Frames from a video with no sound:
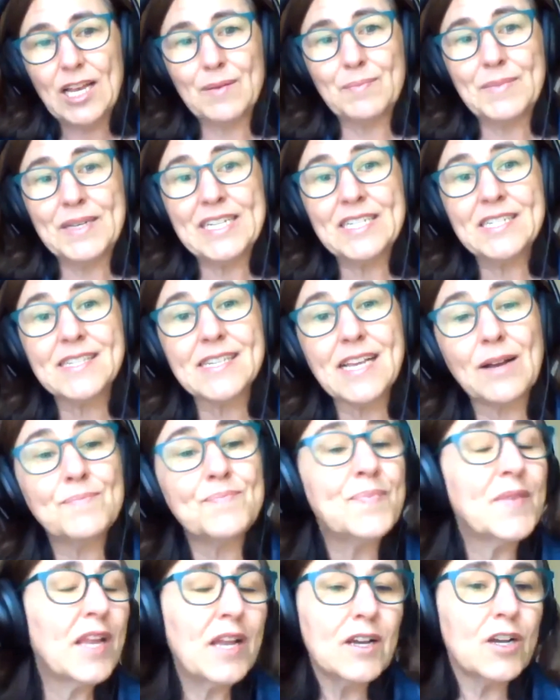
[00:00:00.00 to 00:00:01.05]
It means
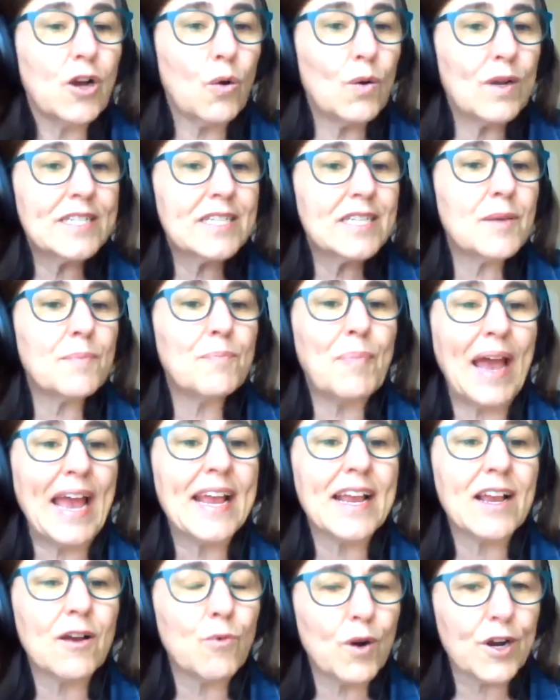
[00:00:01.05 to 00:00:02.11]
going to the
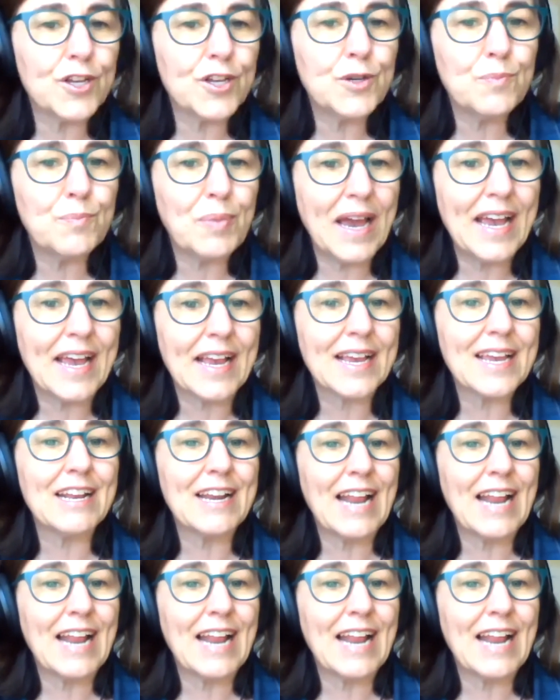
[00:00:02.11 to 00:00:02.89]
bank where you bank